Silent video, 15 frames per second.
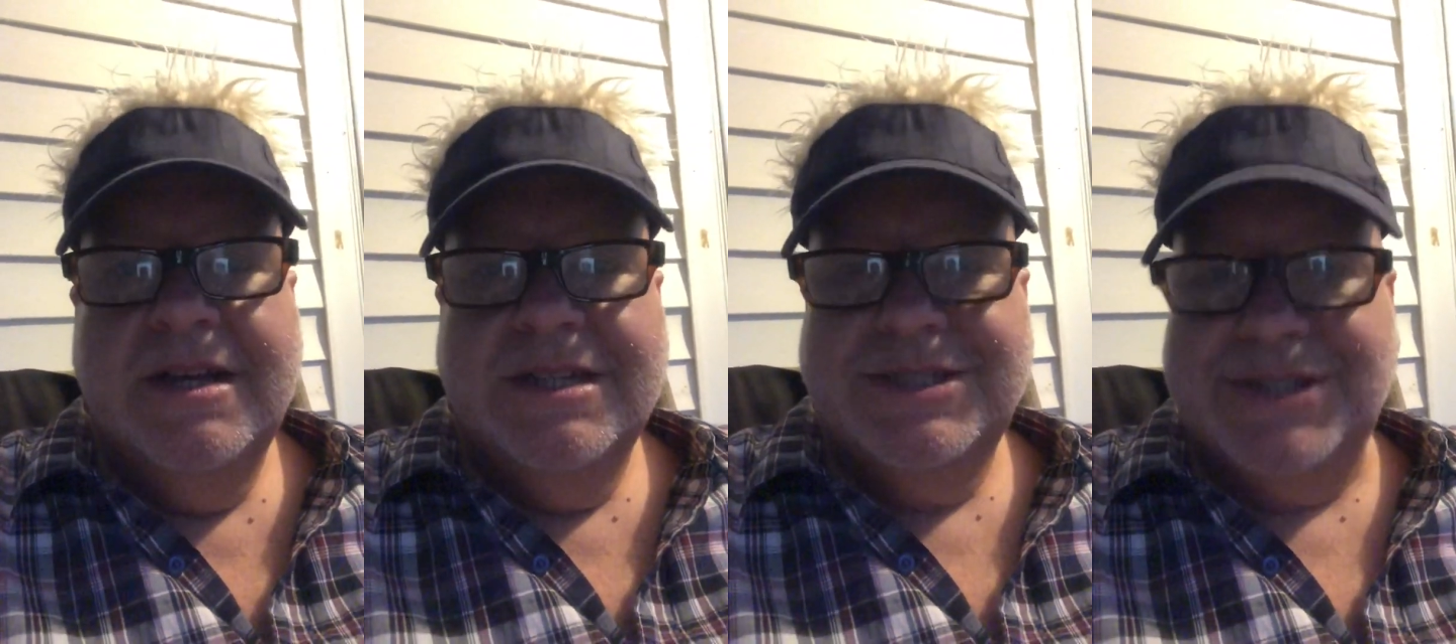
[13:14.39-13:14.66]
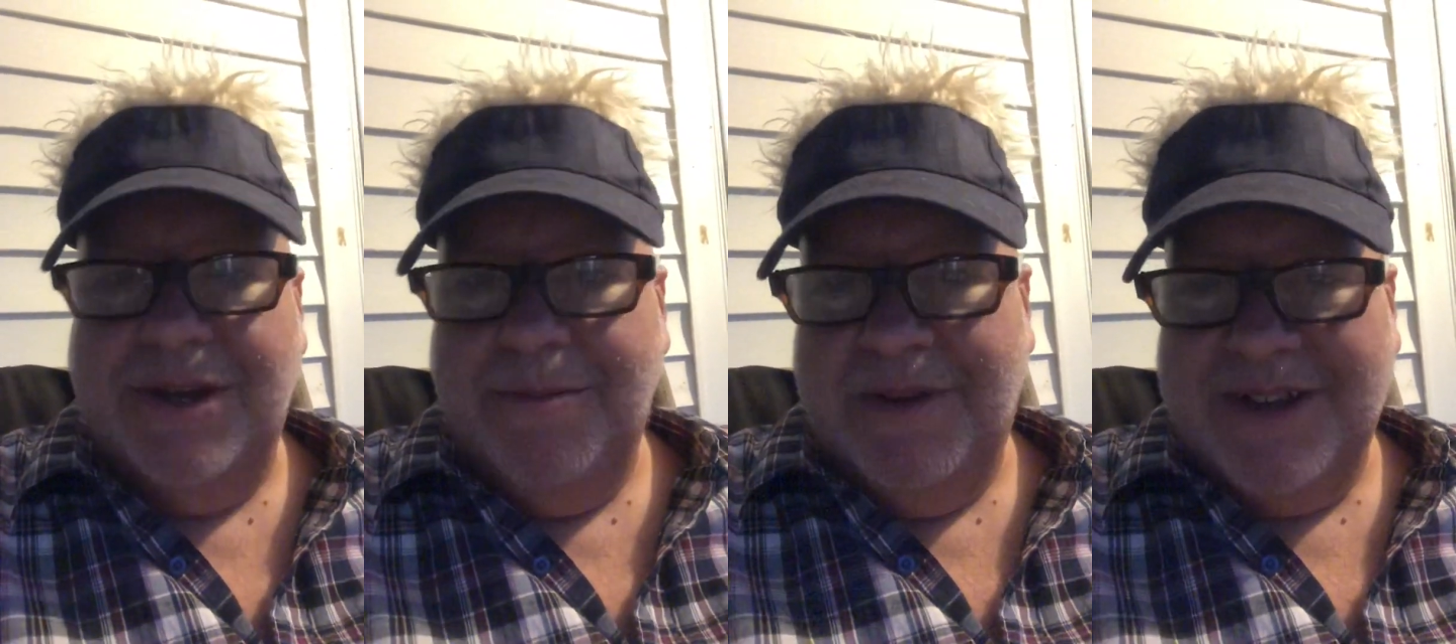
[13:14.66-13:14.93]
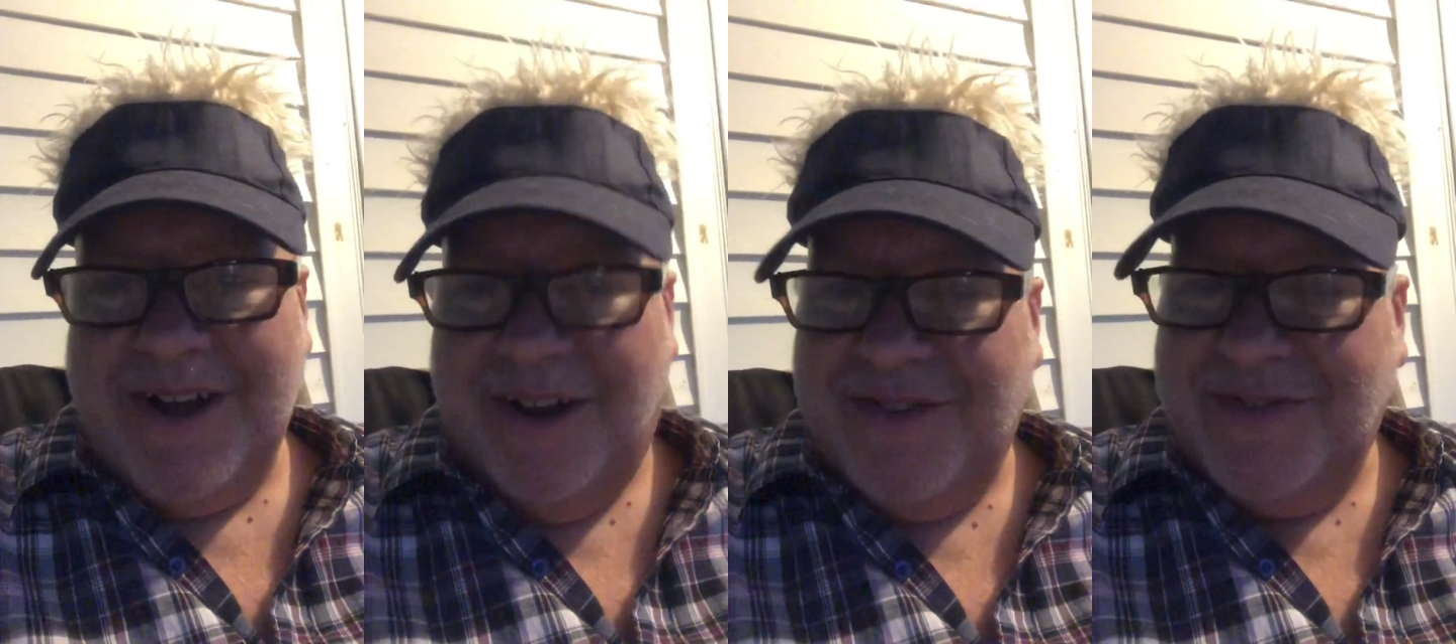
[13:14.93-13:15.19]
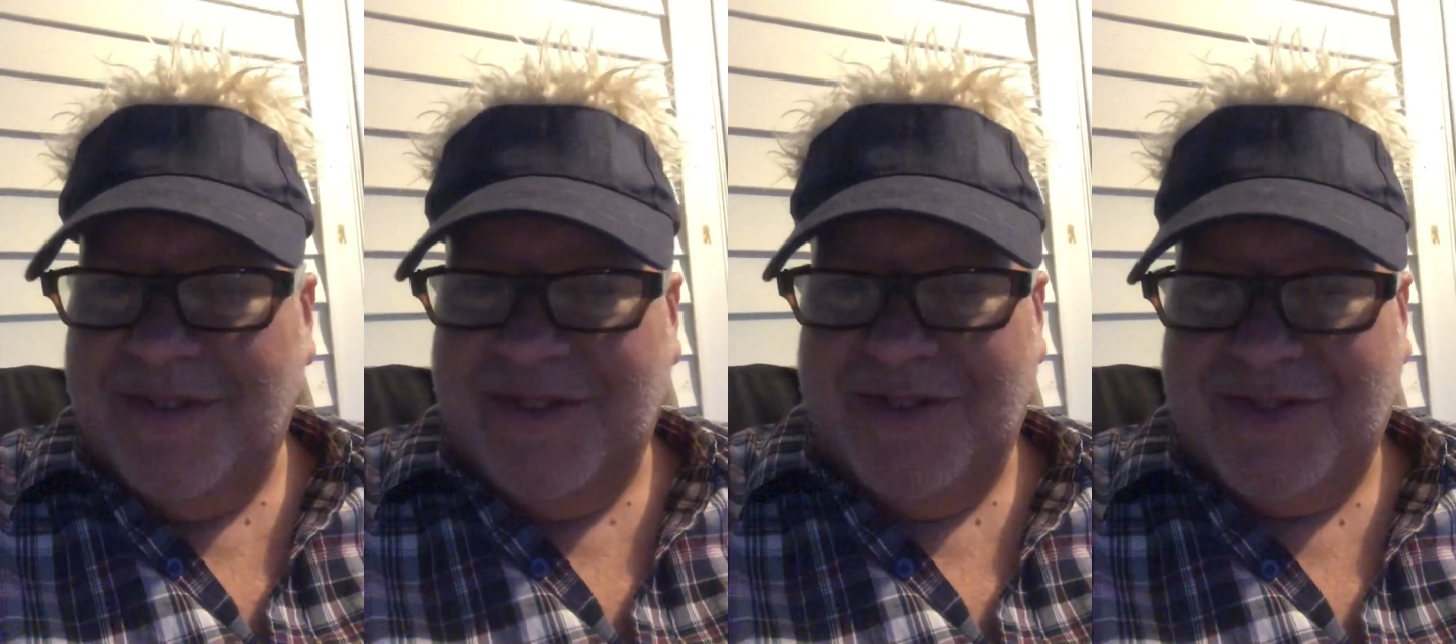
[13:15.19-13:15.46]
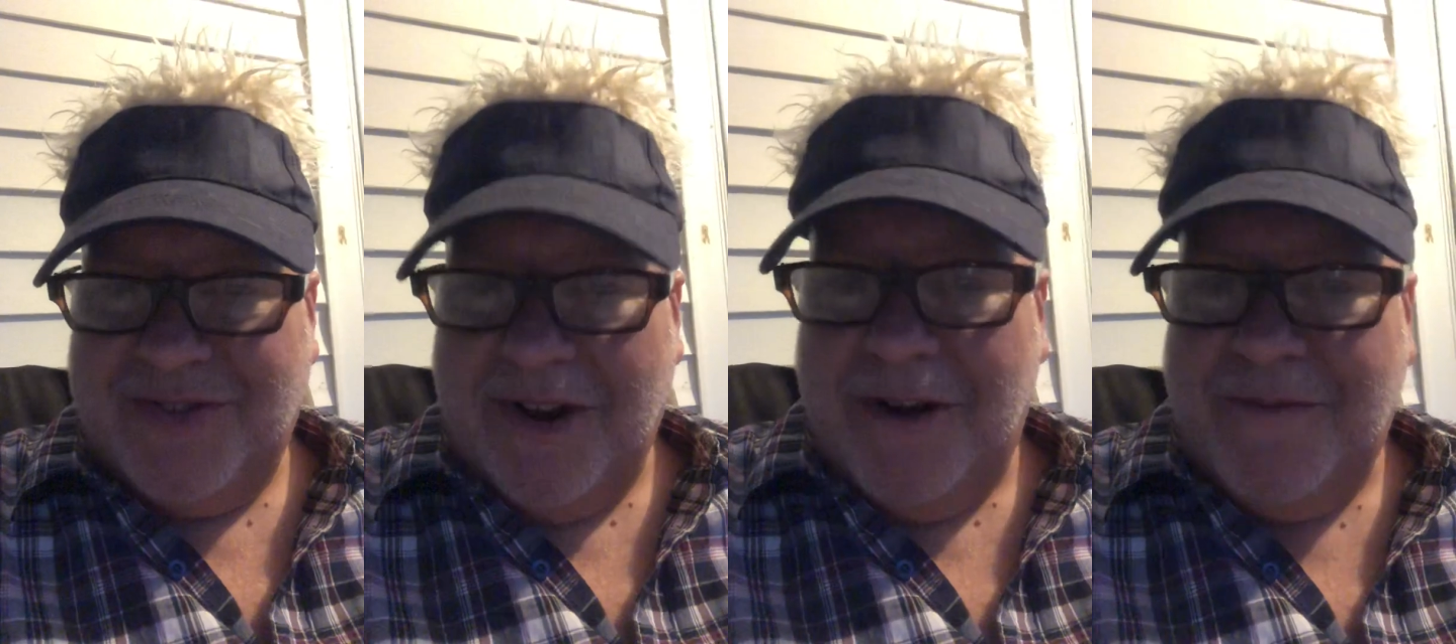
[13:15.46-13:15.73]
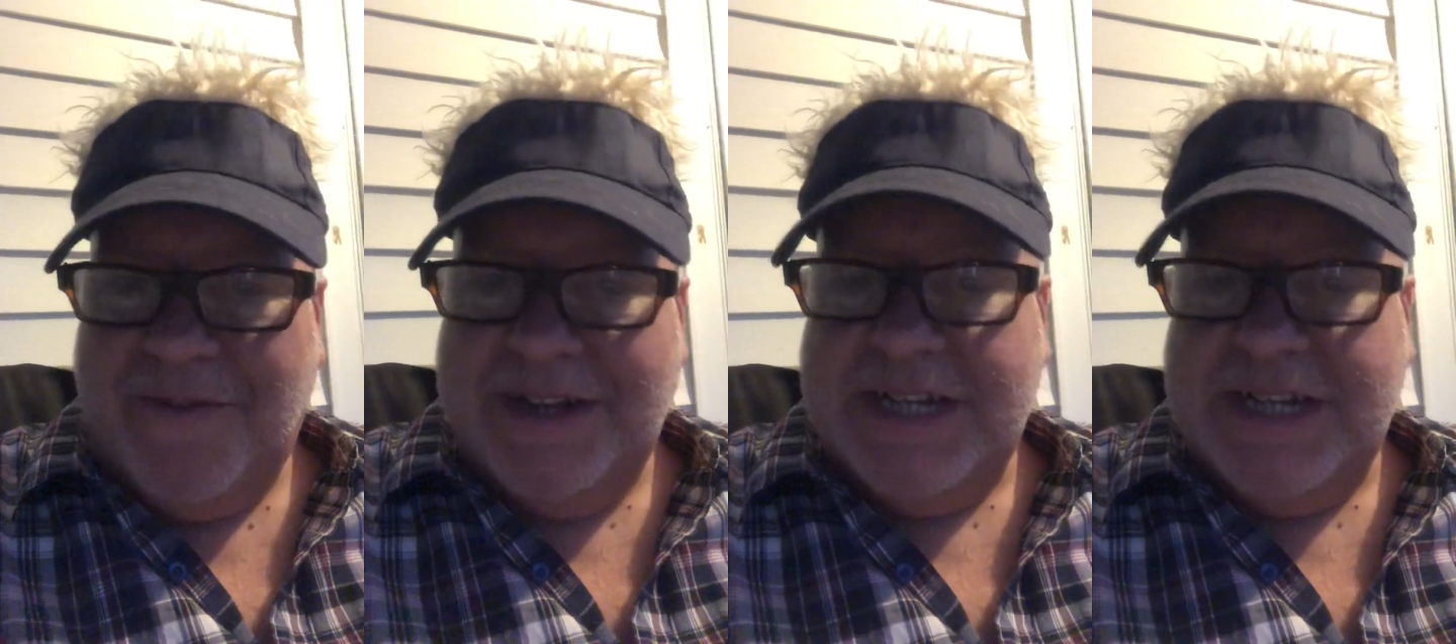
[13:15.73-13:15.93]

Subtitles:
So because of the surf,